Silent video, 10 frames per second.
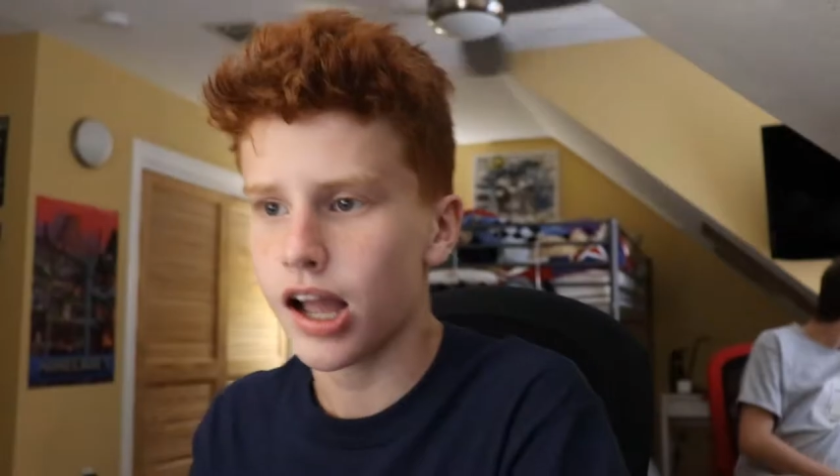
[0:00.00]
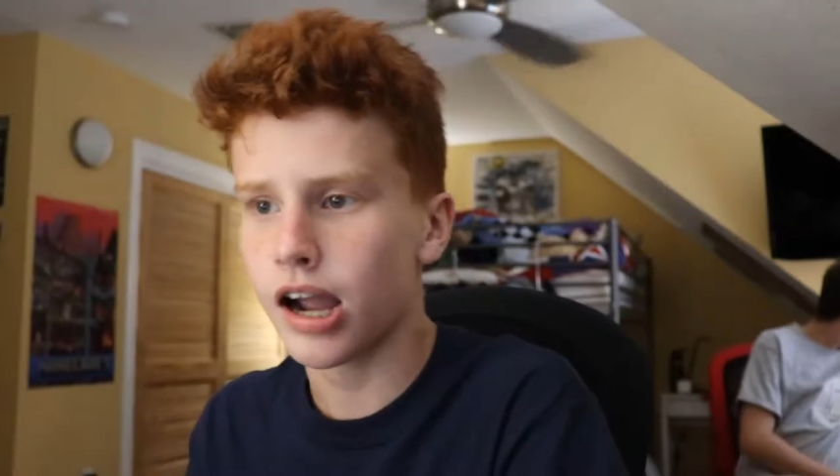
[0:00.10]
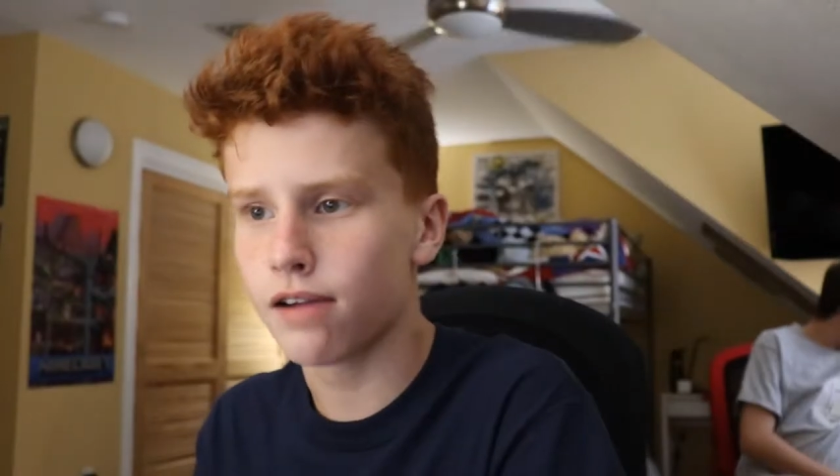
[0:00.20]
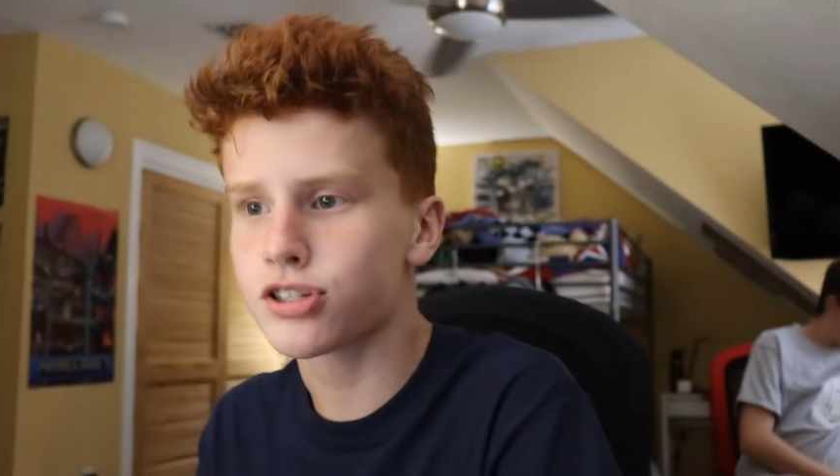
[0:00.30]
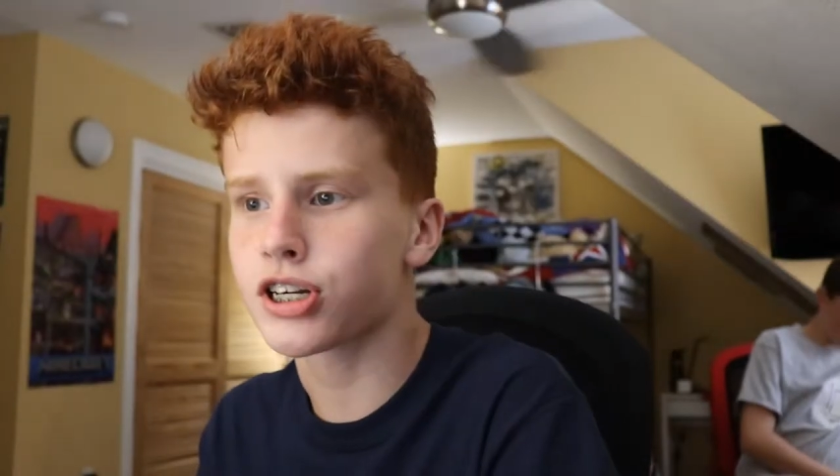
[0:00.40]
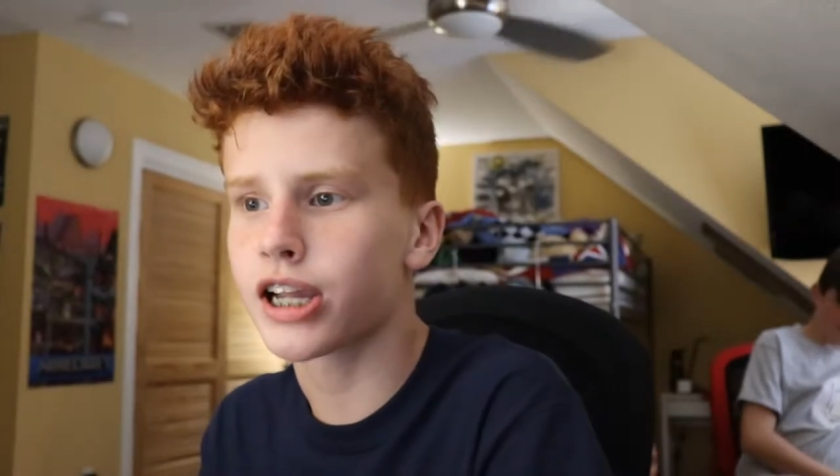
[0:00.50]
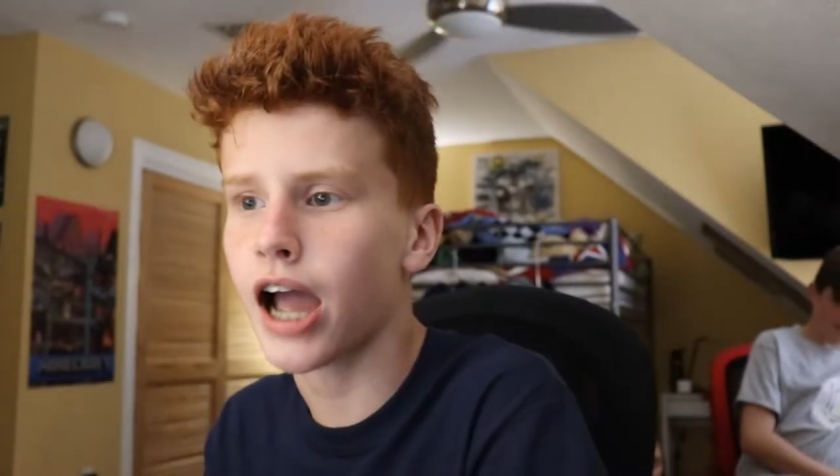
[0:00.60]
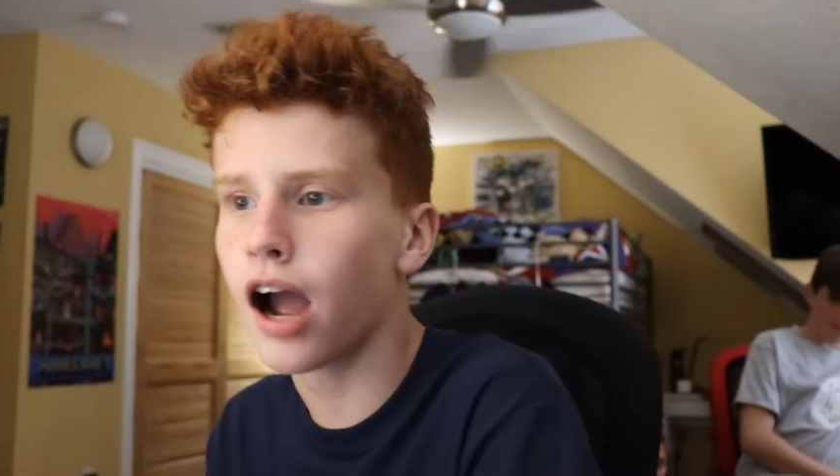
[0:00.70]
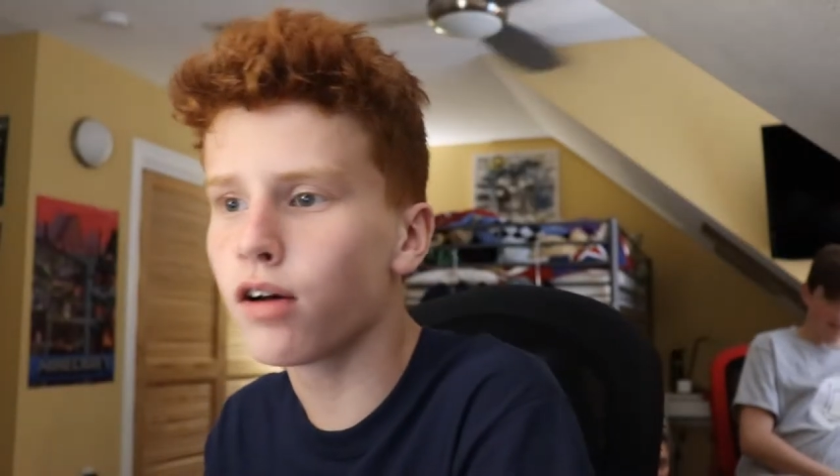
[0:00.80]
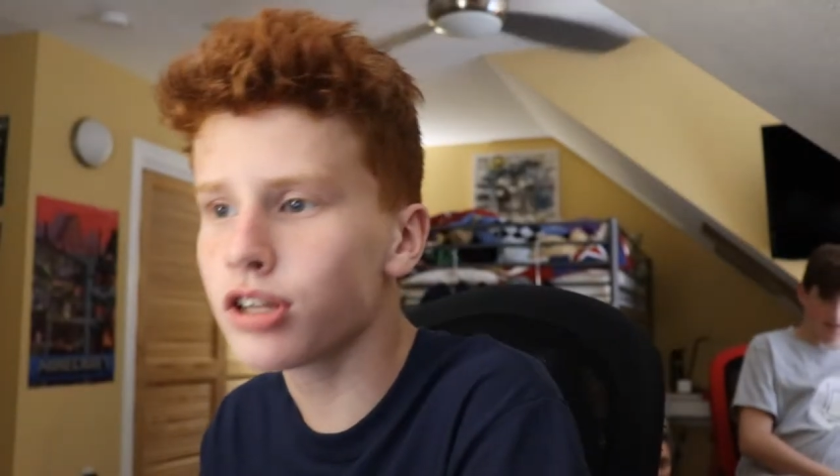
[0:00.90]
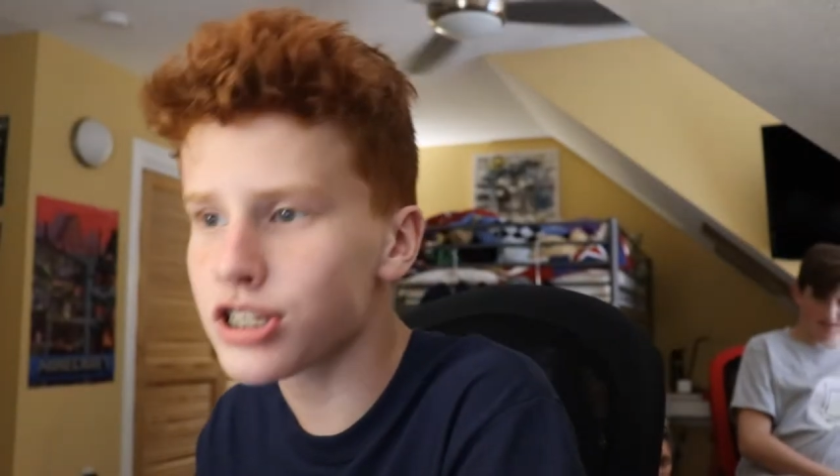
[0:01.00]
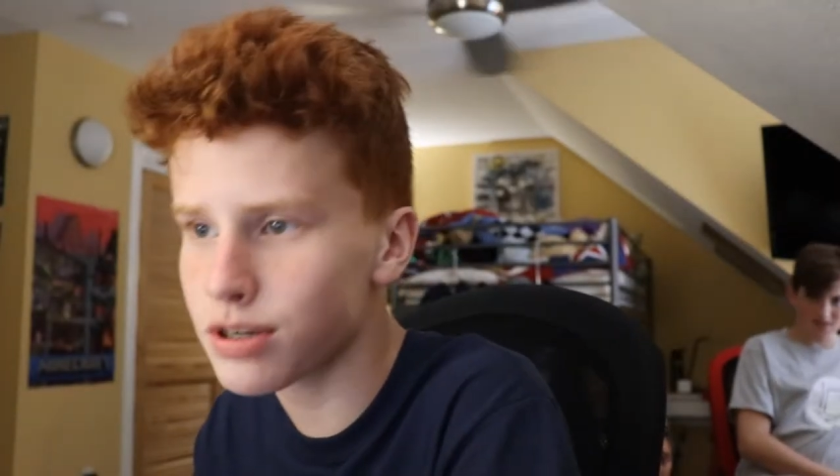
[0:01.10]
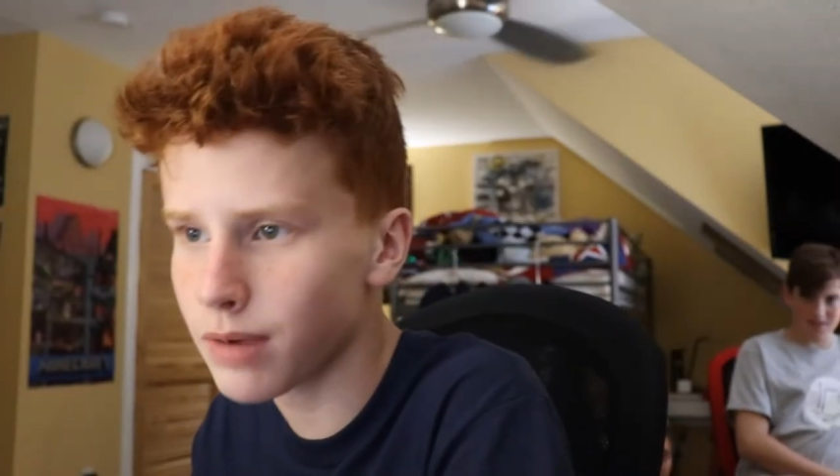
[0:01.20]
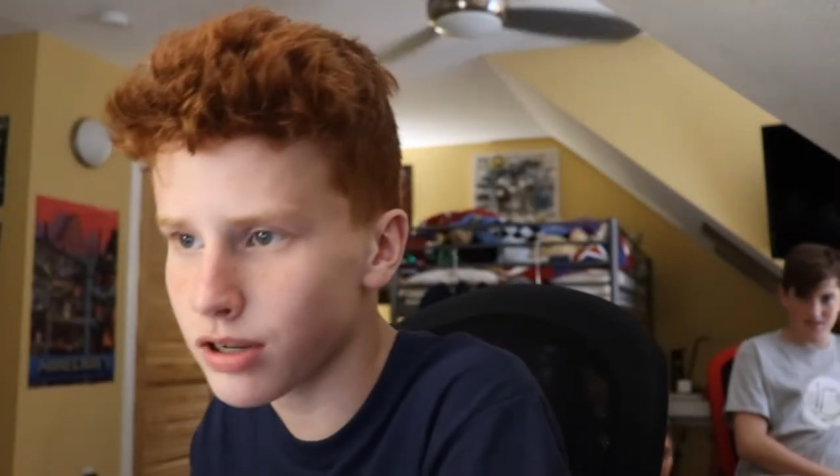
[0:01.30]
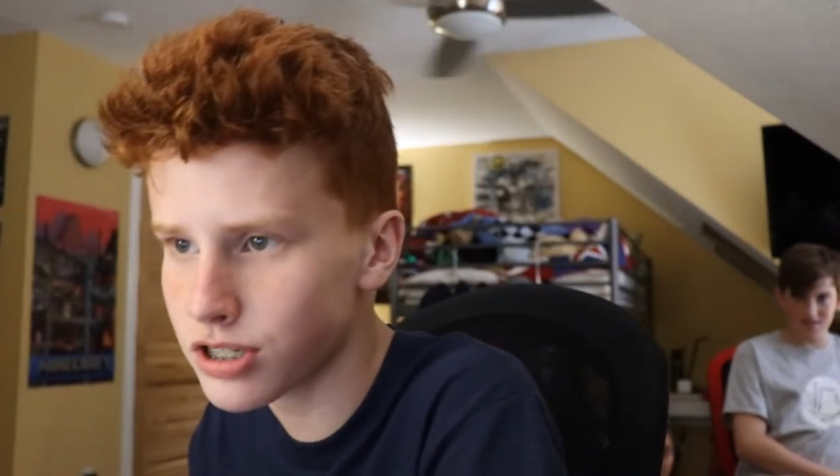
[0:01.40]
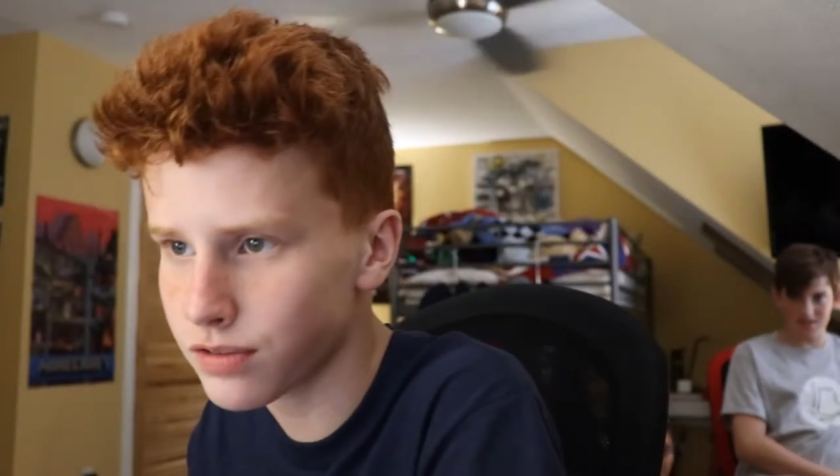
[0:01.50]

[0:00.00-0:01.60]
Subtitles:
After countless amounts